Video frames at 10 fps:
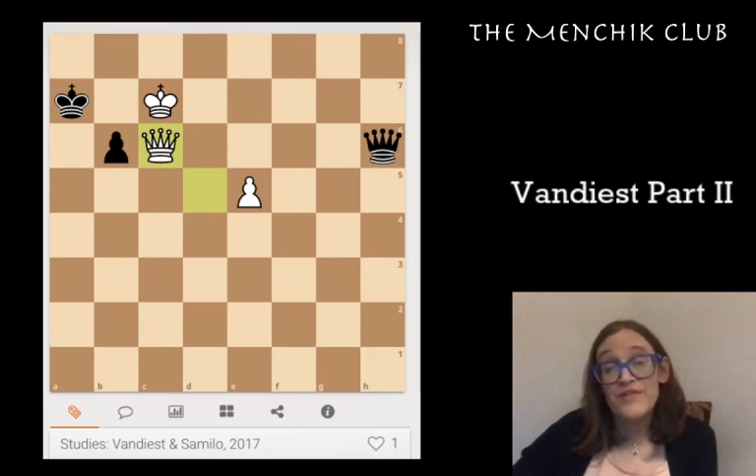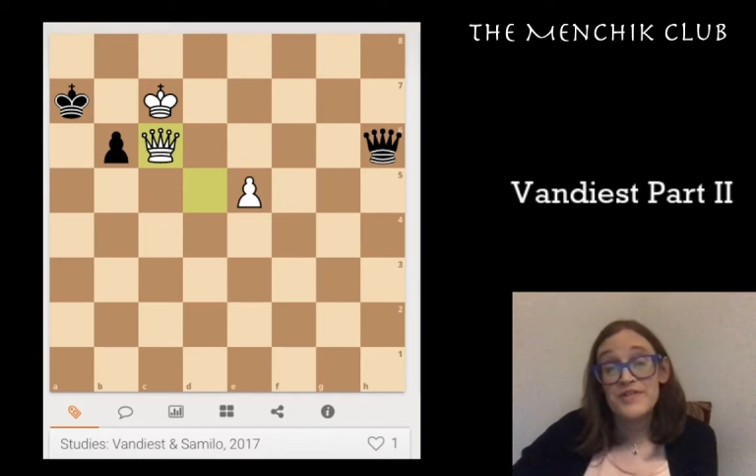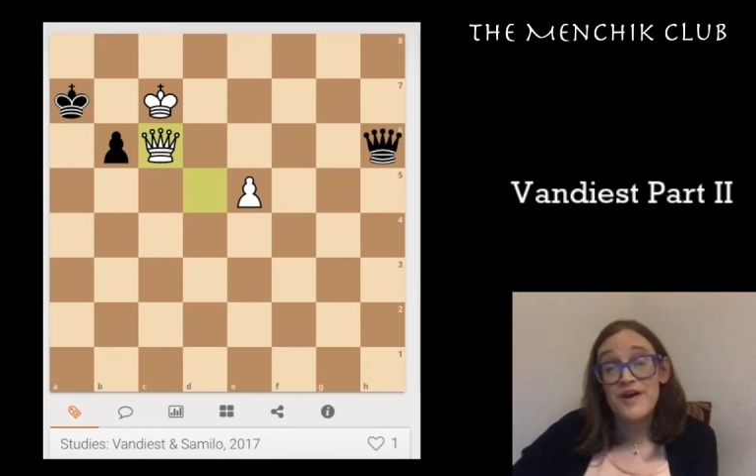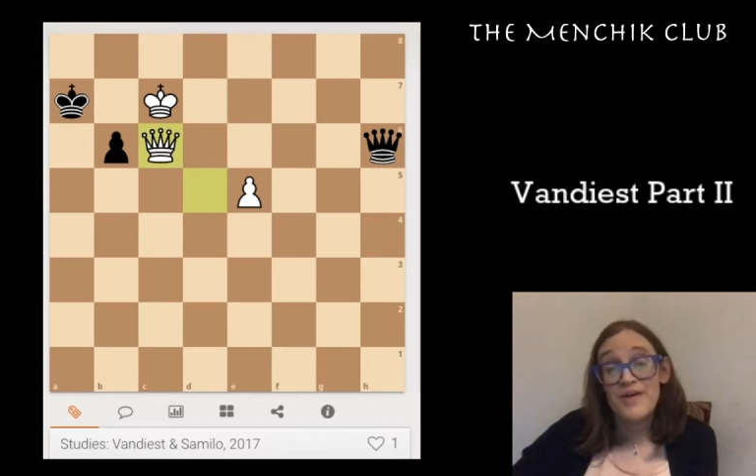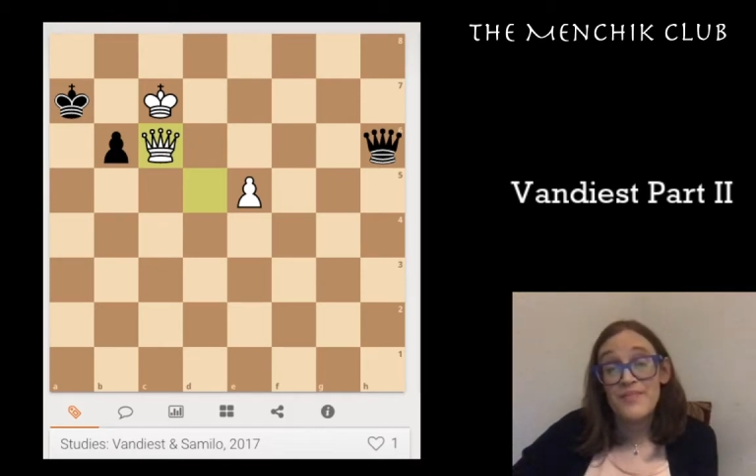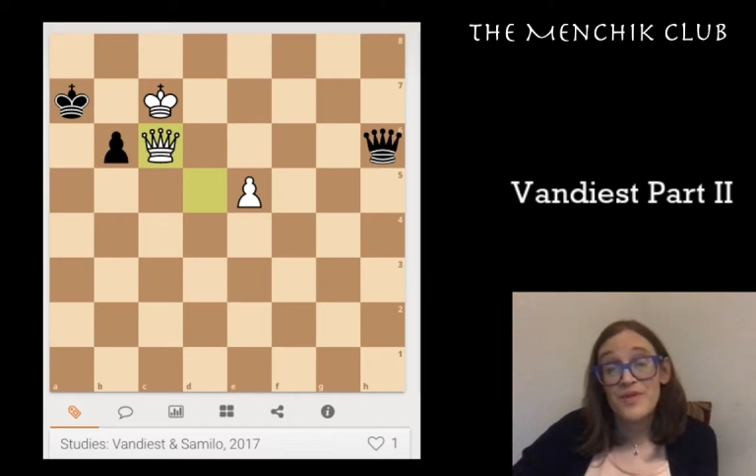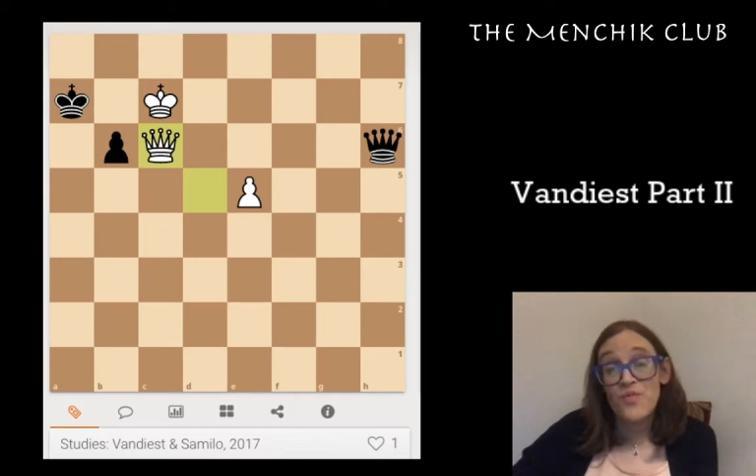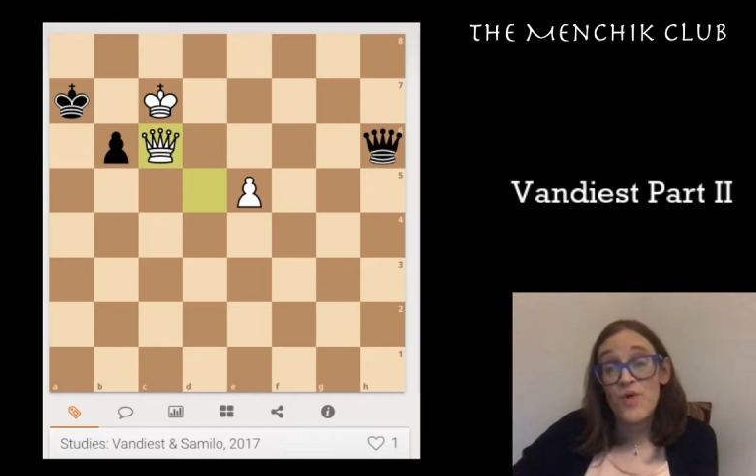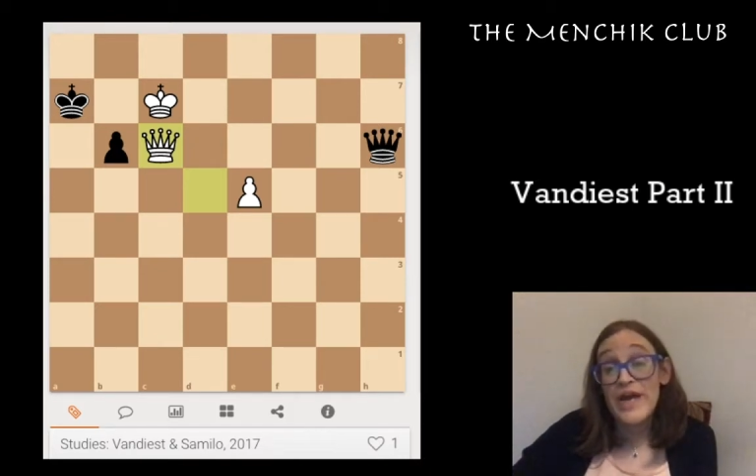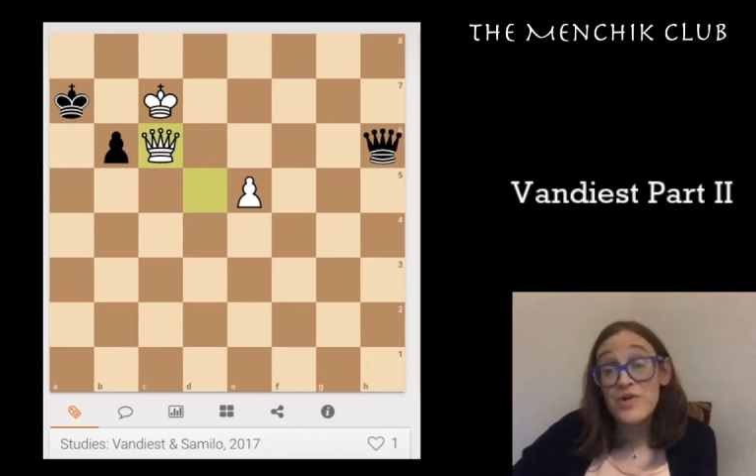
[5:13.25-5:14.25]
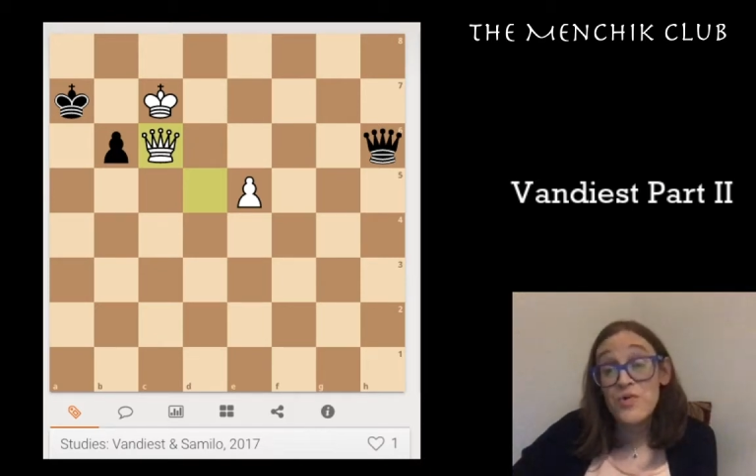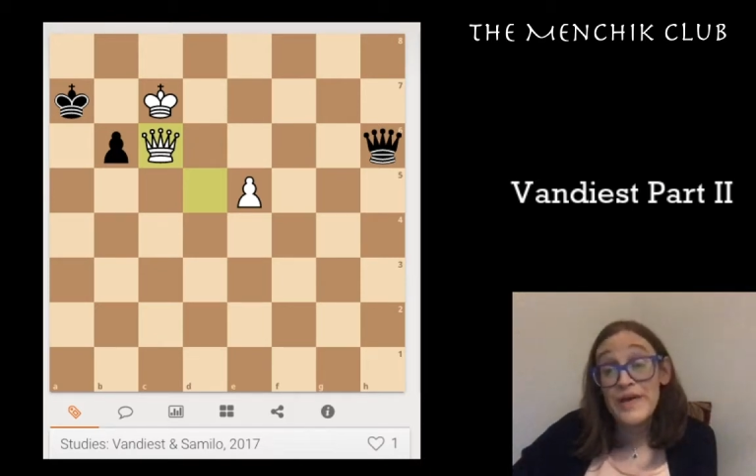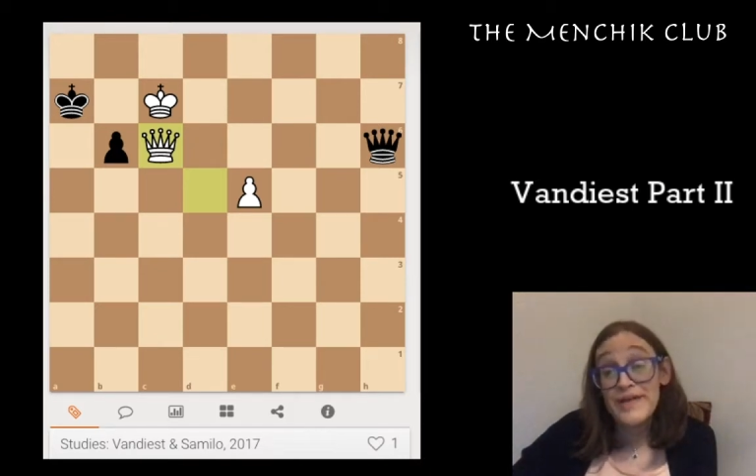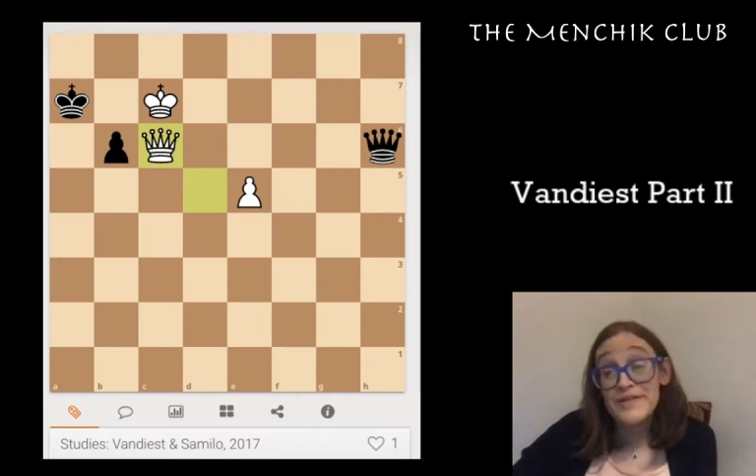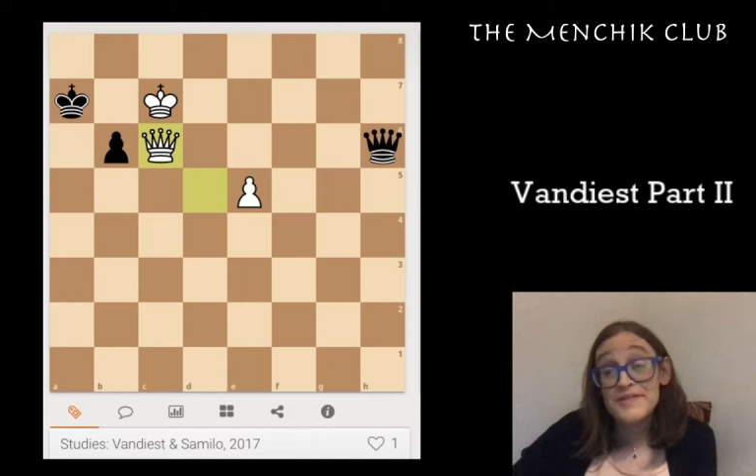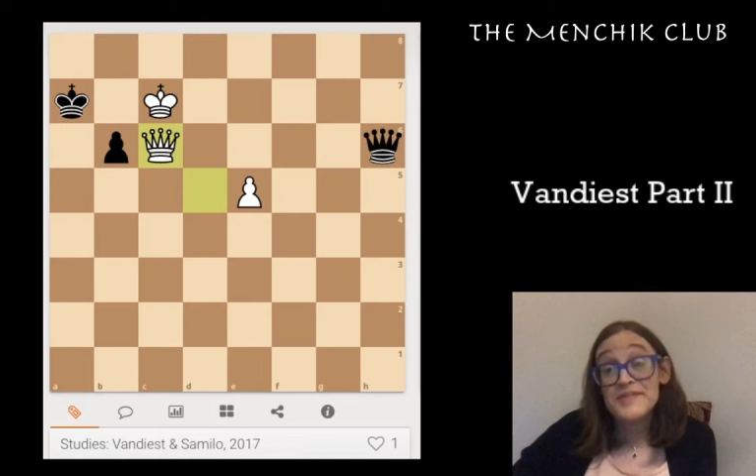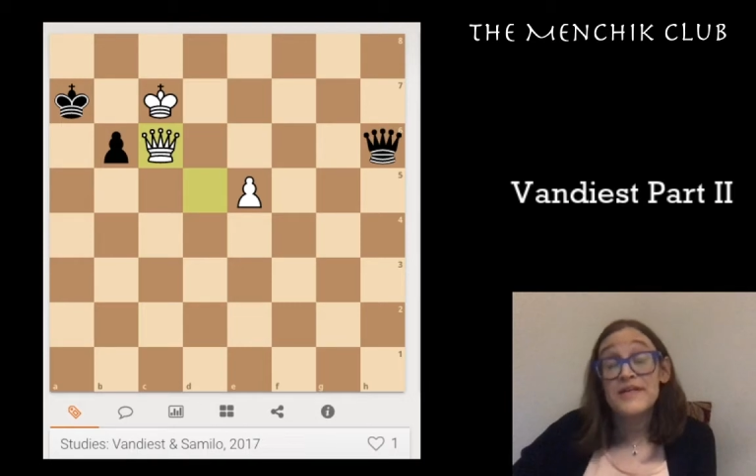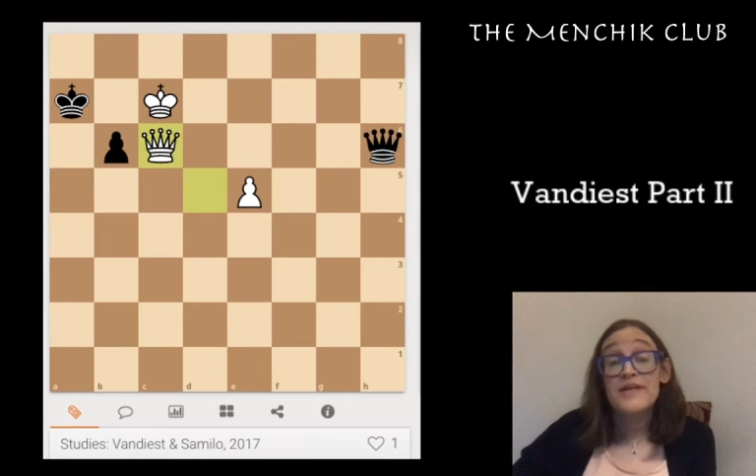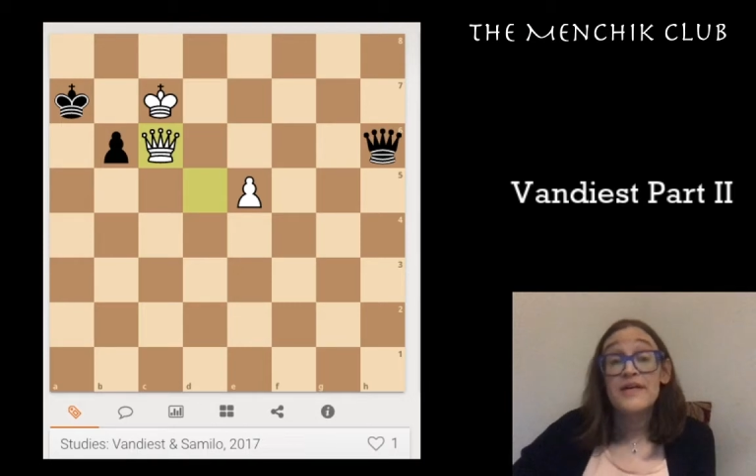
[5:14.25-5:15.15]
time that white queens.